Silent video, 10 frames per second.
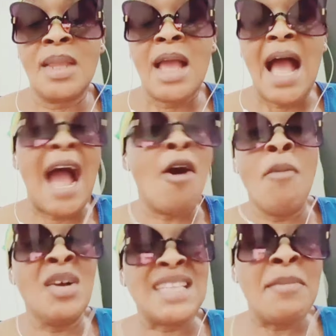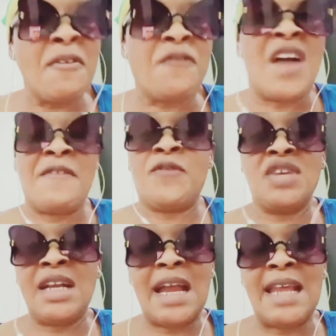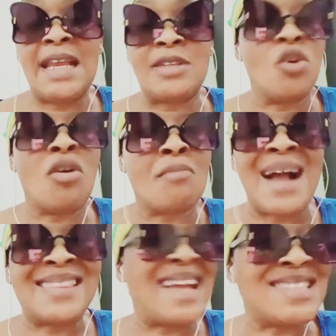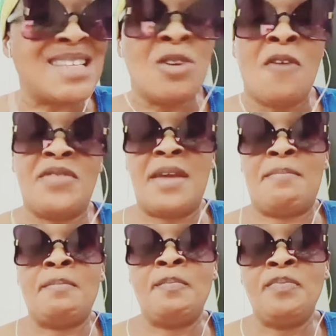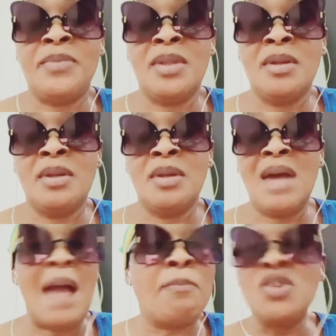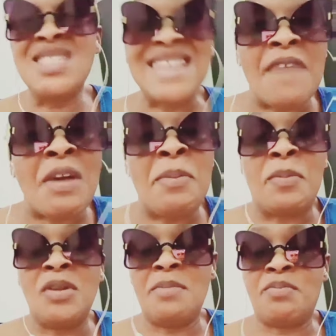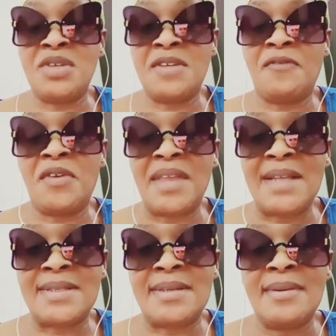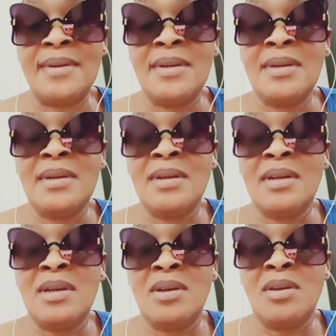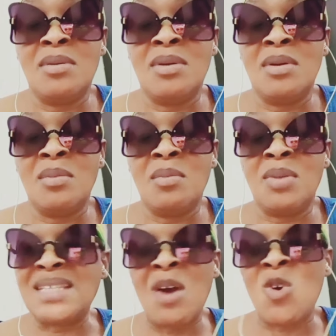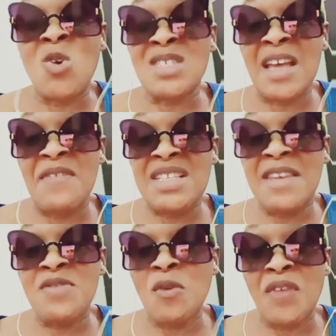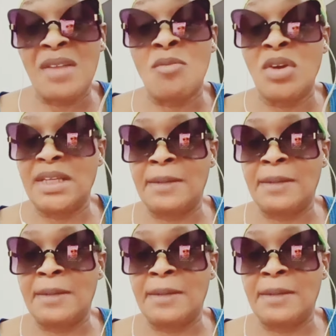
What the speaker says: Awon mo te mi fight fun ni Canada ton pa 13 of them. I put several people in prison for that. But awon conservatives o fe gbo yin.